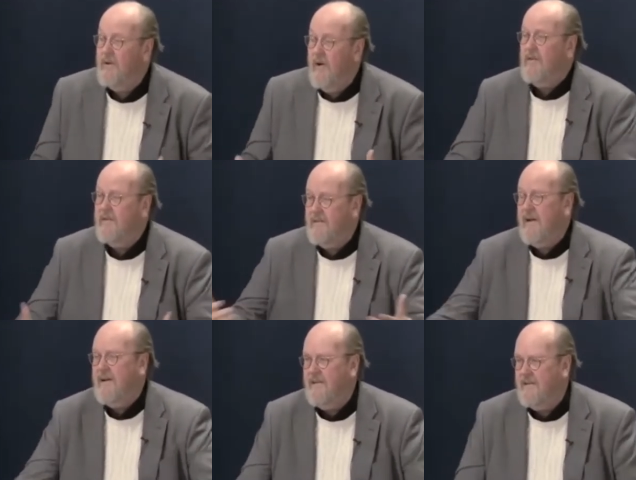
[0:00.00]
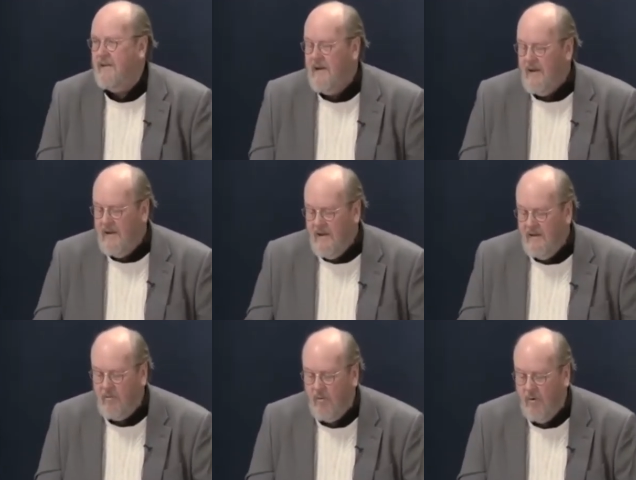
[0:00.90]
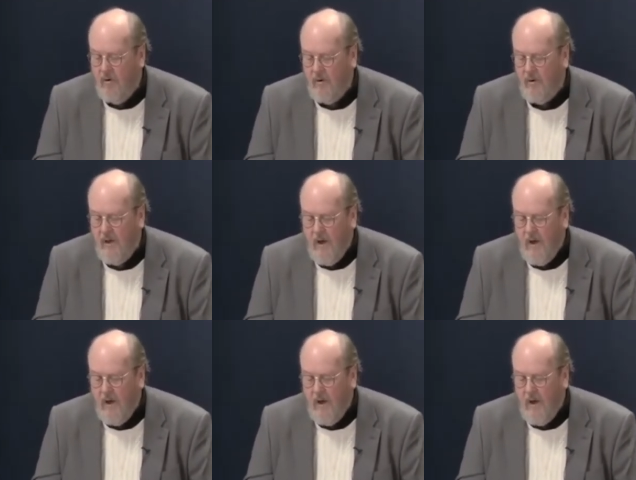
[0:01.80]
God says in his word.